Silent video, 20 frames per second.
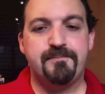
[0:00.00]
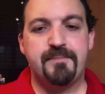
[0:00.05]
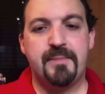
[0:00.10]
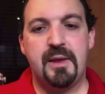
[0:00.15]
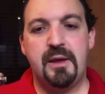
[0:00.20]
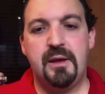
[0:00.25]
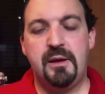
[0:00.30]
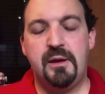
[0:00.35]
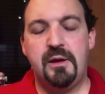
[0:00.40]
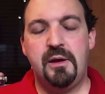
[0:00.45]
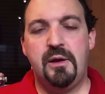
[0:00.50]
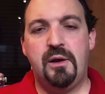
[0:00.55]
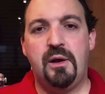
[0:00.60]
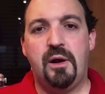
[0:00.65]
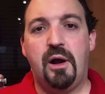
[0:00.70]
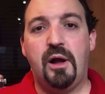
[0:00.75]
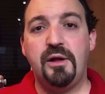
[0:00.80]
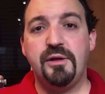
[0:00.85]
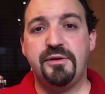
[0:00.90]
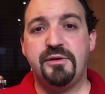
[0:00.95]

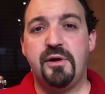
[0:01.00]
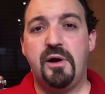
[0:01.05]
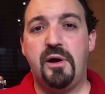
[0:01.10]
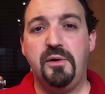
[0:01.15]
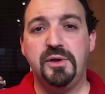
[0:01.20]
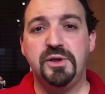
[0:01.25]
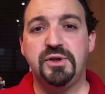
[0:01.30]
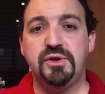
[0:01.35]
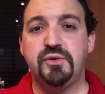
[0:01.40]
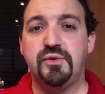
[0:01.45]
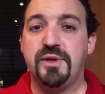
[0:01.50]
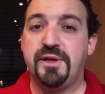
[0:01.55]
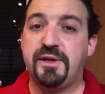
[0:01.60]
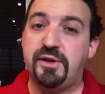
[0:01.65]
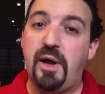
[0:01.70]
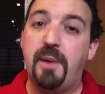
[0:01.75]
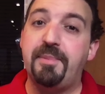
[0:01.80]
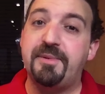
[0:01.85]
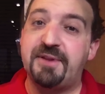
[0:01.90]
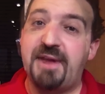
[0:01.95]
Also to stop
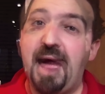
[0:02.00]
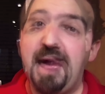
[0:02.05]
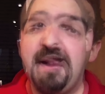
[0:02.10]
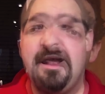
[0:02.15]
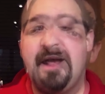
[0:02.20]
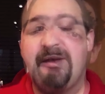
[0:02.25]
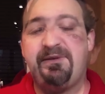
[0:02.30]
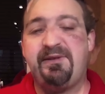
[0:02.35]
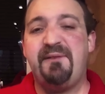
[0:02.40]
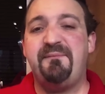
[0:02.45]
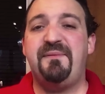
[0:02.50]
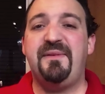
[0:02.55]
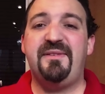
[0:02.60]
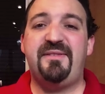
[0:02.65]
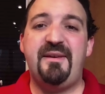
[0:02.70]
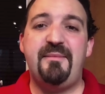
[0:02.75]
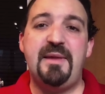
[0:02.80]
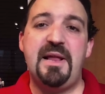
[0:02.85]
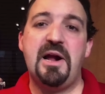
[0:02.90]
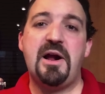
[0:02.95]
timers, and something
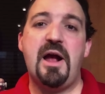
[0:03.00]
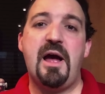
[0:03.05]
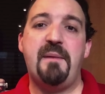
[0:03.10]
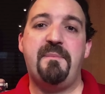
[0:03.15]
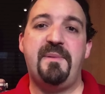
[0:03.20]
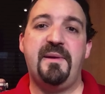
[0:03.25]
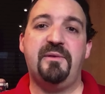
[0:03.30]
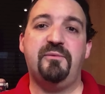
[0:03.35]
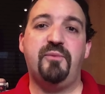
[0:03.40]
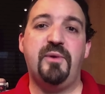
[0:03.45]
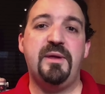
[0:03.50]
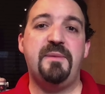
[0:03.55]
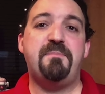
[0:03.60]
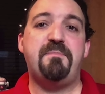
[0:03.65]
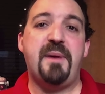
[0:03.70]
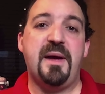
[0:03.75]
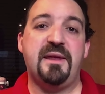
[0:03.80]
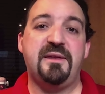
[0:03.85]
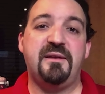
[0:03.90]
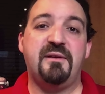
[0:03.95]
similar happens with
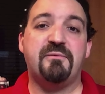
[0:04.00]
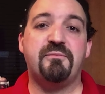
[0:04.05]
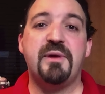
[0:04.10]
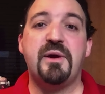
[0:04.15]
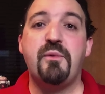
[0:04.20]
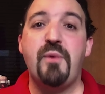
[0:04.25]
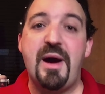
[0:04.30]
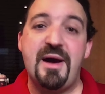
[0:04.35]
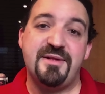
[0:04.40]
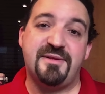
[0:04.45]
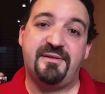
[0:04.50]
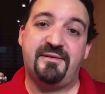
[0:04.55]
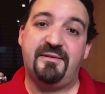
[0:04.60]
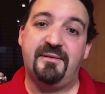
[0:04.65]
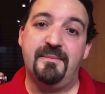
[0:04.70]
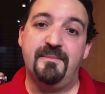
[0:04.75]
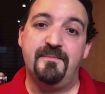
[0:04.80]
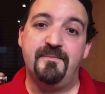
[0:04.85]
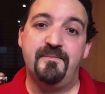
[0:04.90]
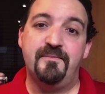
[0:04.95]
pending requests.
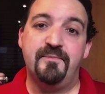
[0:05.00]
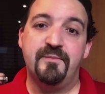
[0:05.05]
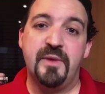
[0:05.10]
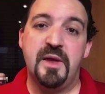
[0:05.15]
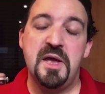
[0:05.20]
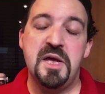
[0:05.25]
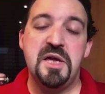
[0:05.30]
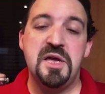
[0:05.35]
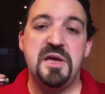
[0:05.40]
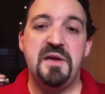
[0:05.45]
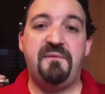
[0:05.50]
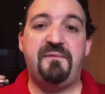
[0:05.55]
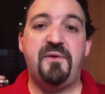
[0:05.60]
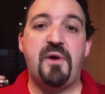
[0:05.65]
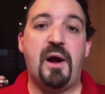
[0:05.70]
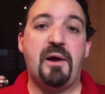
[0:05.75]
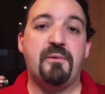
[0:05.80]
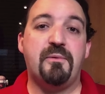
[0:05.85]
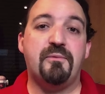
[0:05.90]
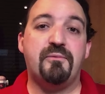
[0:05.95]
If you
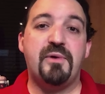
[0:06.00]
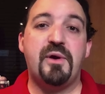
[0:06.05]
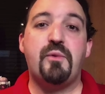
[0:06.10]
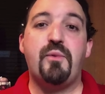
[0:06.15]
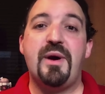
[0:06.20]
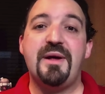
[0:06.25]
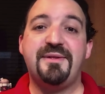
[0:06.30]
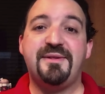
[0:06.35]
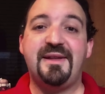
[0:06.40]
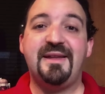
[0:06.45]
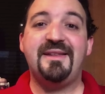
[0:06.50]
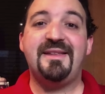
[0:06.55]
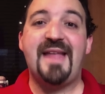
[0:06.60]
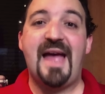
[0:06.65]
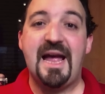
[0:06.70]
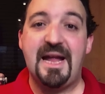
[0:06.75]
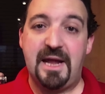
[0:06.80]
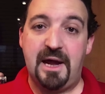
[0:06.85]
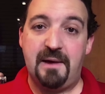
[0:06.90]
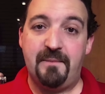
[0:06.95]
are requesting
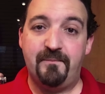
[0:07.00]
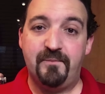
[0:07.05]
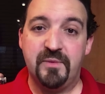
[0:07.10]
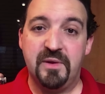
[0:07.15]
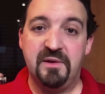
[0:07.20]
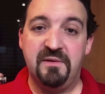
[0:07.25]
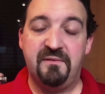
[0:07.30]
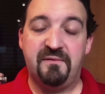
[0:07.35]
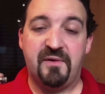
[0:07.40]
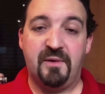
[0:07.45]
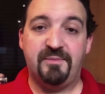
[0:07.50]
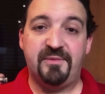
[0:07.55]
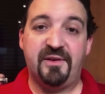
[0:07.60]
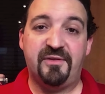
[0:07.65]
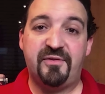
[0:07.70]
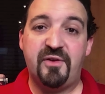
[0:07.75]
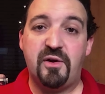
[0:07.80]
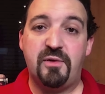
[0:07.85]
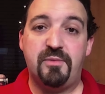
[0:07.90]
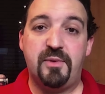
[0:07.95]
data from the
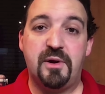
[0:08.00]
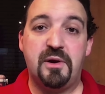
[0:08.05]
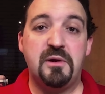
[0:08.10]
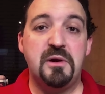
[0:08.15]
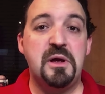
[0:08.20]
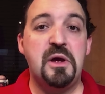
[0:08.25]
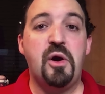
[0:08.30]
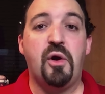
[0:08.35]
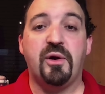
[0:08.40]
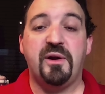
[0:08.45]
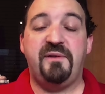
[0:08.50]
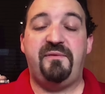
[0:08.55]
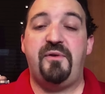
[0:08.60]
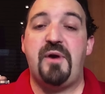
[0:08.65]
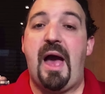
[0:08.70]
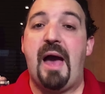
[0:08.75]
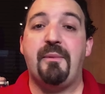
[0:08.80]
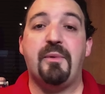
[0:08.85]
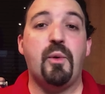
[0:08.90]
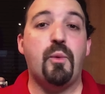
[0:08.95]
server, or if you
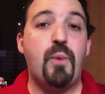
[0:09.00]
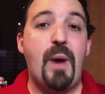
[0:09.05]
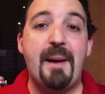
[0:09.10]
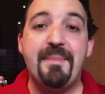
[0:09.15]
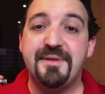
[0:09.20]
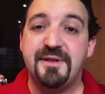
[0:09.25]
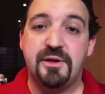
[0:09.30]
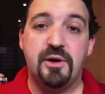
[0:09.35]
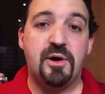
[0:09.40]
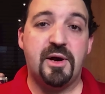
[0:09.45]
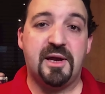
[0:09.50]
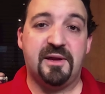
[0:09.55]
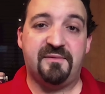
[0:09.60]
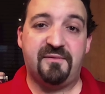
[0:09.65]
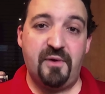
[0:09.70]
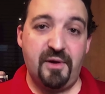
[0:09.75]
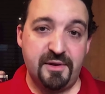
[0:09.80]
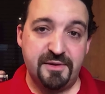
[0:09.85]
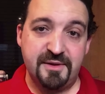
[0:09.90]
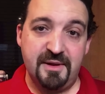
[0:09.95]
have a WebSocket,
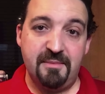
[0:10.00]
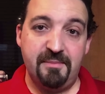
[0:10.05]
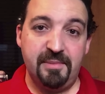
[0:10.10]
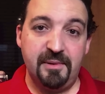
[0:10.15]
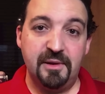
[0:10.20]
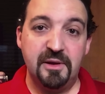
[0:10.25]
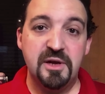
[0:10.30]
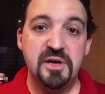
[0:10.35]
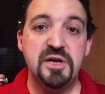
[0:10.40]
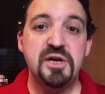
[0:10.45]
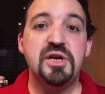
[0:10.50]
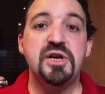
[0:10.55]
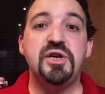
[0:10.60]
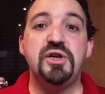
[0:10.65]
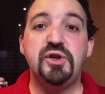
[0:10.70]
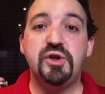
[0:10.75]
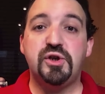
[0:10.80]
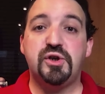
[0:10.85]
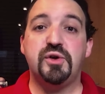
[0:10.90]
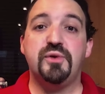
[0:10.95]
for example,
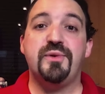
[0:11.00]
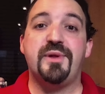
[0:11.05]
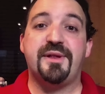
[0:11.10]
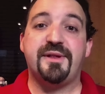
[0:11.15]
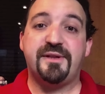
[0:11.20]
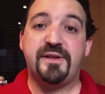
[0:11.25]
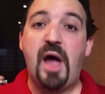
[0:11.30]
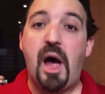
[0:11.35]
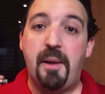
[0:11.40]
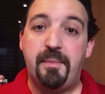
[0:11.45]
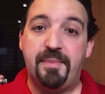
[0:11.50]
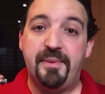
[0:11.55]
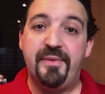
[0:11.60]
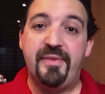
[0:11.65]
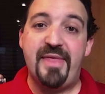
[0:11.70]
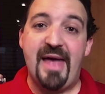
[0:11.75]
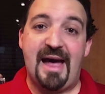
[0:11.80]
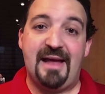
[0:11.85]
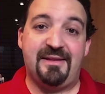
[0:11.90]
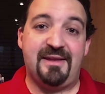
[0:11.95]
you should stop
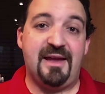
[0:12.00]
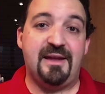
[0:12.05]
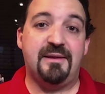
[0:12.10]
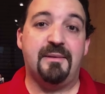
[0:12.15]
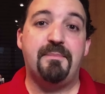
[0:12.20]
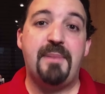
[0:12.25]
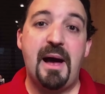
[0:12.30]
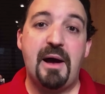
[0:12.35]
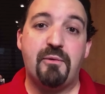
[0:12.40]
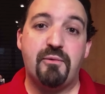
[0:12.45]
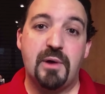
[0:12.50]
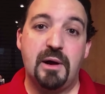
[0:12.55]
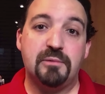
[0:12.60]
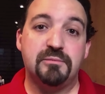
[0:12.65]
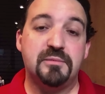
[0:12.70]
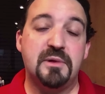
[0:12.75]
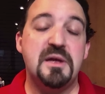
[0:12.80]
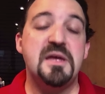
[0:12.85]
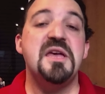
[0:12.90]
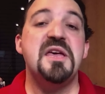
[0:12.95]
that in the background
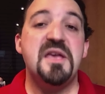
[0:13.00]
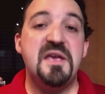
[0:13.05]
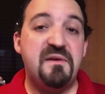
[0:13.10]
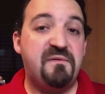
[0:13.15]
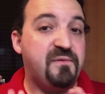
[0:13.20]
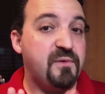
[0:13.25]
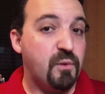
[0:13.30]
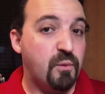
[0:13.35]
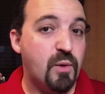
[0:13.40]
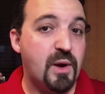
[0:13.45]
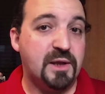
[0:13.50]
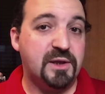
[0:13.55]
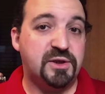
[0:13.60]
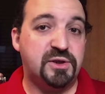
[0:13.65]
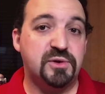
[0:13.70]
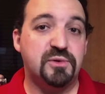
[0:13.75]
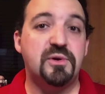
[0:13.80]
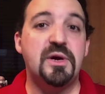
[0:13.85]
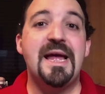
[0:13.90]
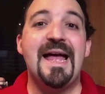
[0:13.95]
if you want
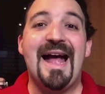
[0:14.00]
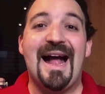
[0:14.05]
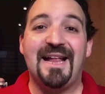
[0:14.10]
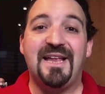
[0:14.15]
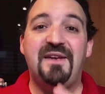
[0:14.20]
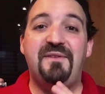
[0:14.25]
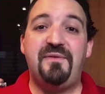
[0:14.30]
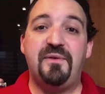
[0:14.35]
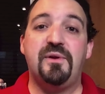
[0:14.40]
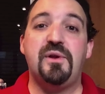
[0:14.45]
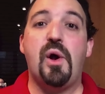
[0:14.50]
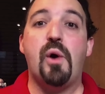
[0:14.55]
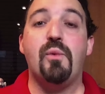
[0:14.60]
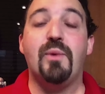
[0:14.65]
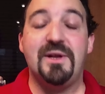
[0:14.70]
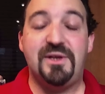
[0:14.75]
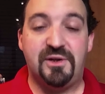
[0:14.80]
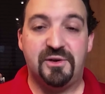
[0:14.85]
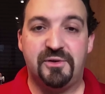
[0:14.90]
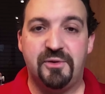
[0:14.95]
to, and if you know
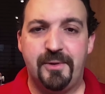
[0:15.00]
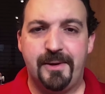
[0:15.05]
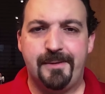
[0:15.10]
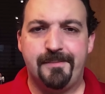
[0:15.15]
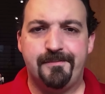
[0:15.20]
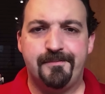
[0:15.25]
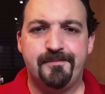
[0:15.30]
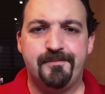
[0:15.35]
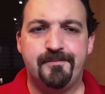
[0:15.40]
what you're doing.